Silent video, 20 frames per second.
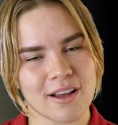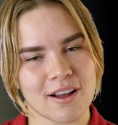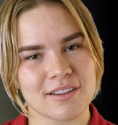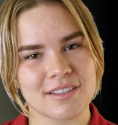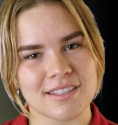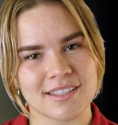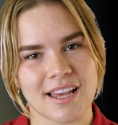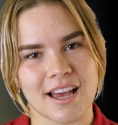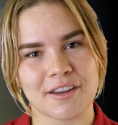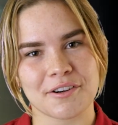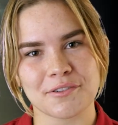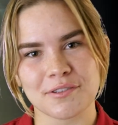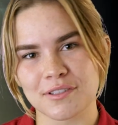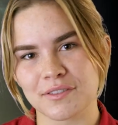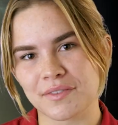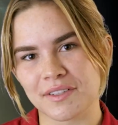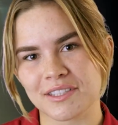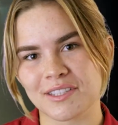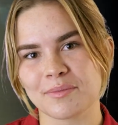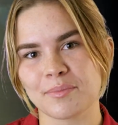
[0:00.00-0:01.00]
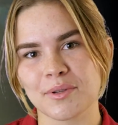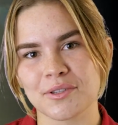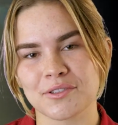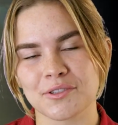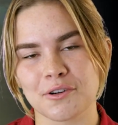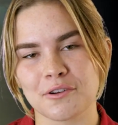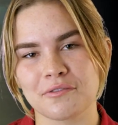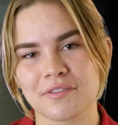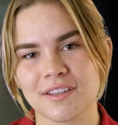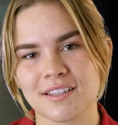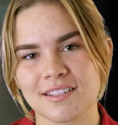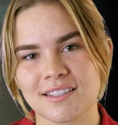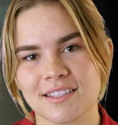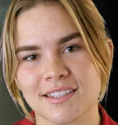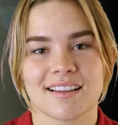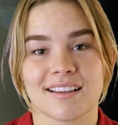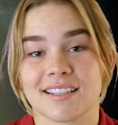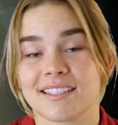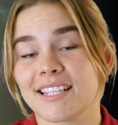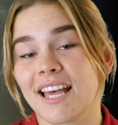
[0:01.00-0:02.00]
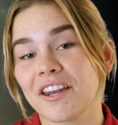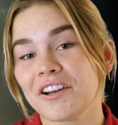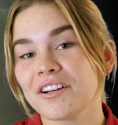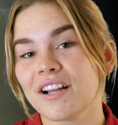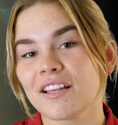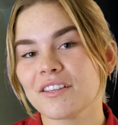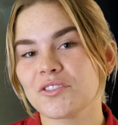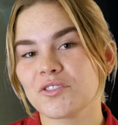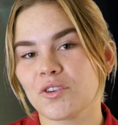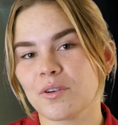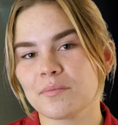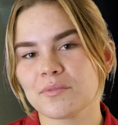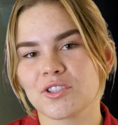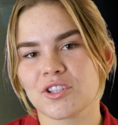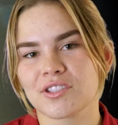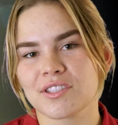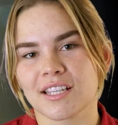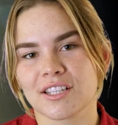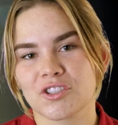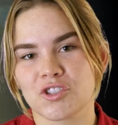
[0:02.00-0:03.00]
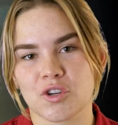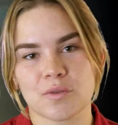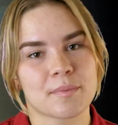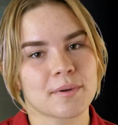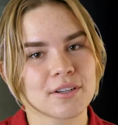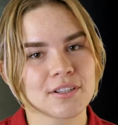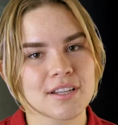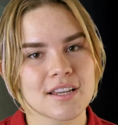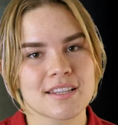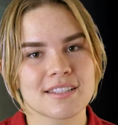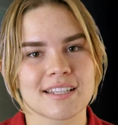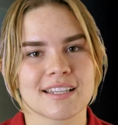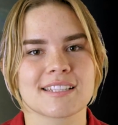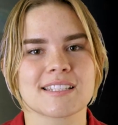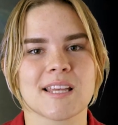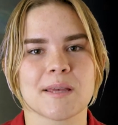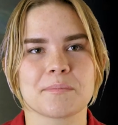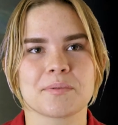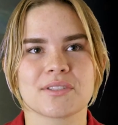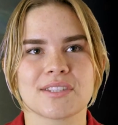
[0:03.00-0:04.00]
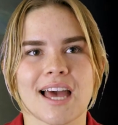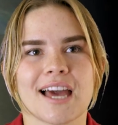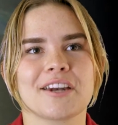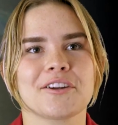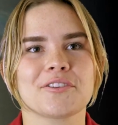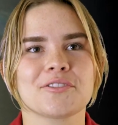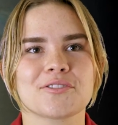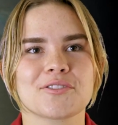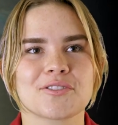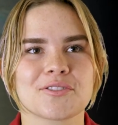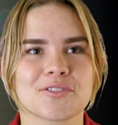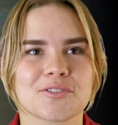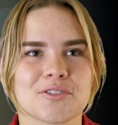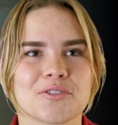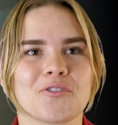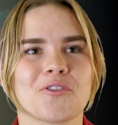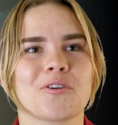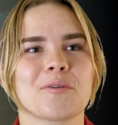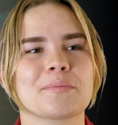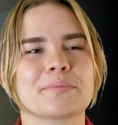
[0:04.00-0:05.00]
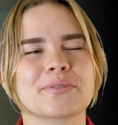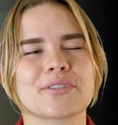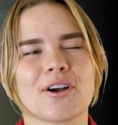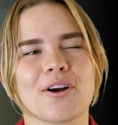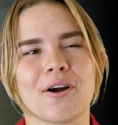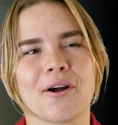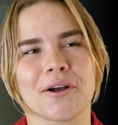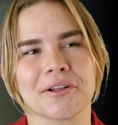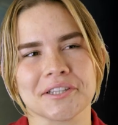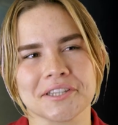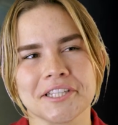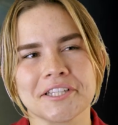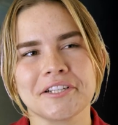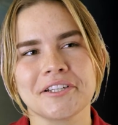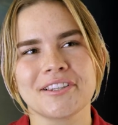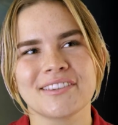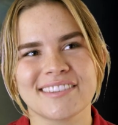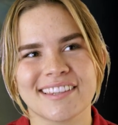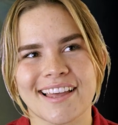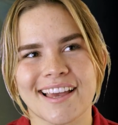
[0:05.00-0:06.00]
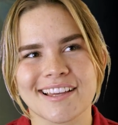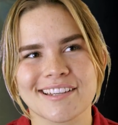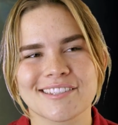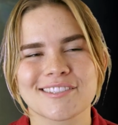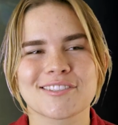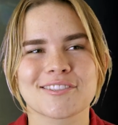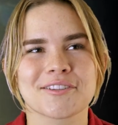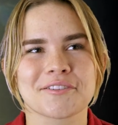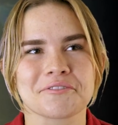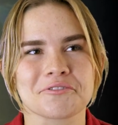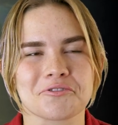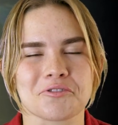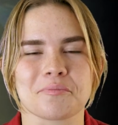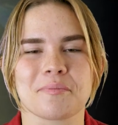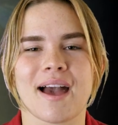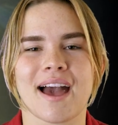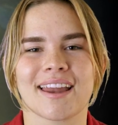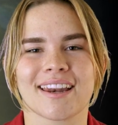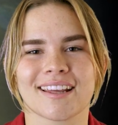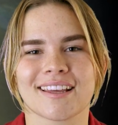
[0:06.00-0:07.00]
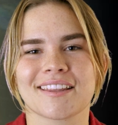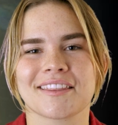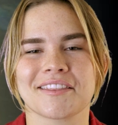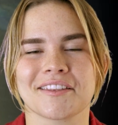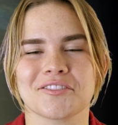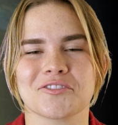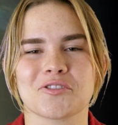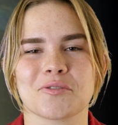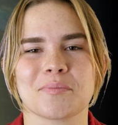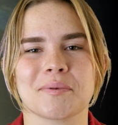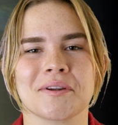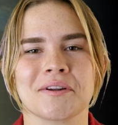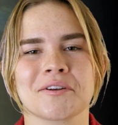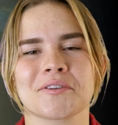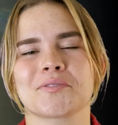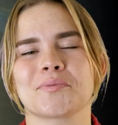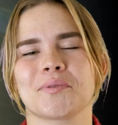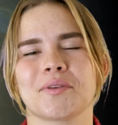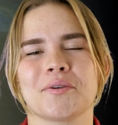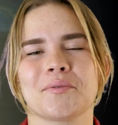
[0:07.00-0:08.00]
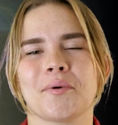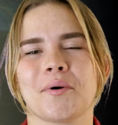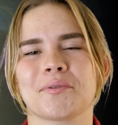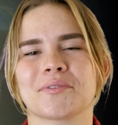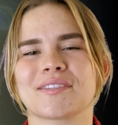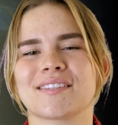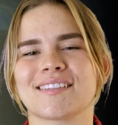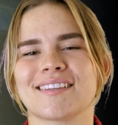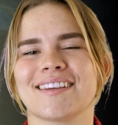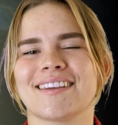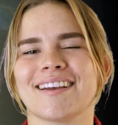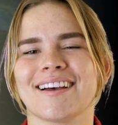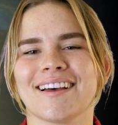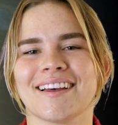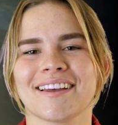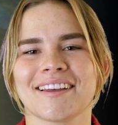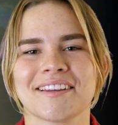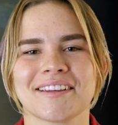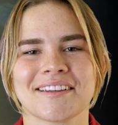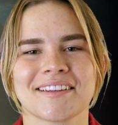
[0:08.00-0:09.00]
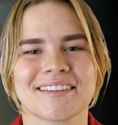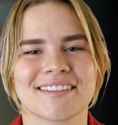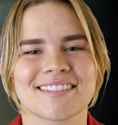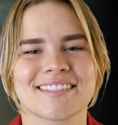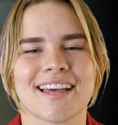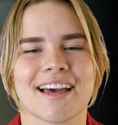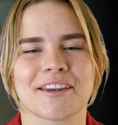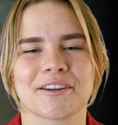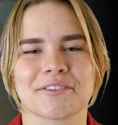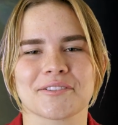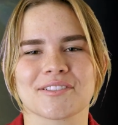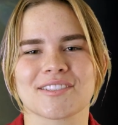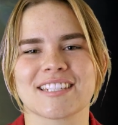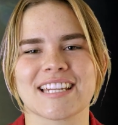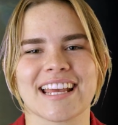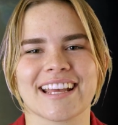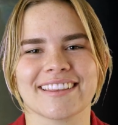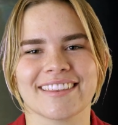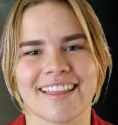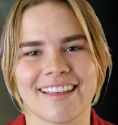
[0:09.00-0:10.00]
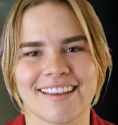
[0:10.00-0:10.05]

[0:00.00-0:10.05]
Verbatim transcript: on Saturn's visible surface. Saturn has storms just like Jupiter does, except Saturn's storms are a little less dramatic than Jupiter's. You won't see uh, Saturn's tan